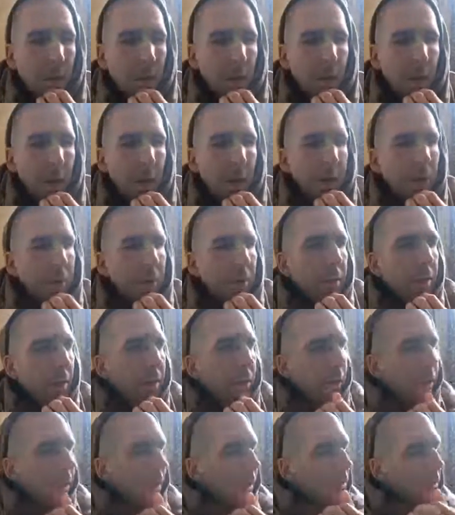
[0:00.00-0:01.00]
and
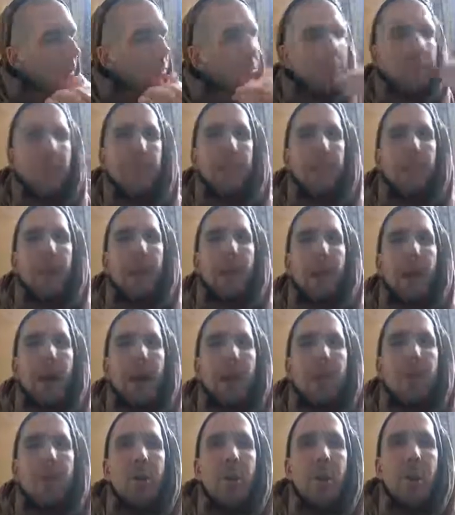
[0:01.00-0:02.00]
he would simply
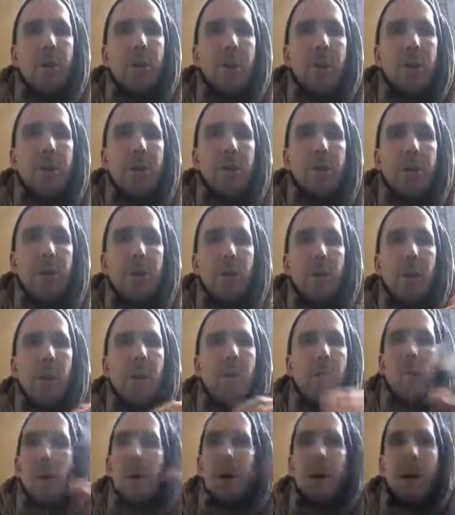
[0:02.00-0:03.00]
write comments to
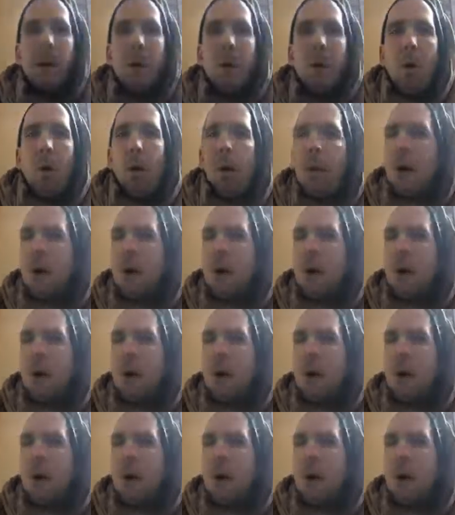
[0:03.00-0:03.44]
all